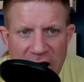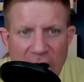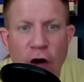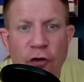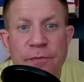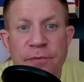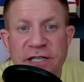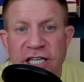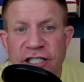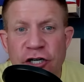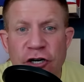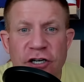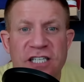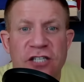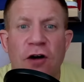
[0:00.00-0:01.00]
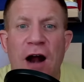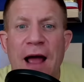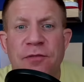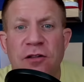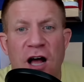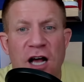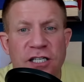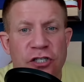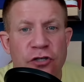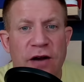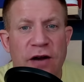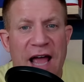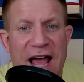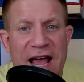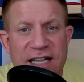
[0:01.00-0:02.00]
Oh, the petitioner described the lawsuit
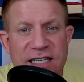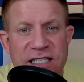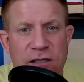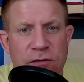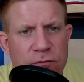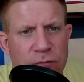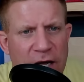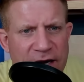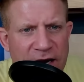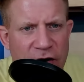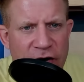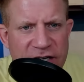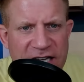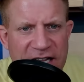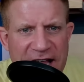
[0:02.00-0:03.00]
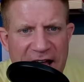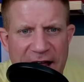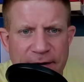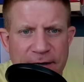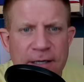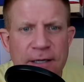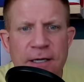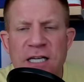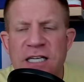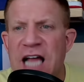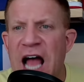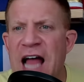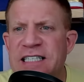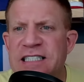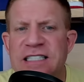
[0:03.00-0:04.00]
as what? I already said that.
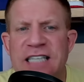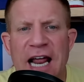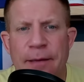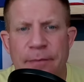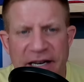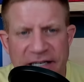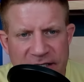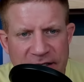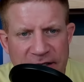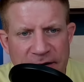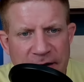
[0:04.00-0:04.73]
God damn it.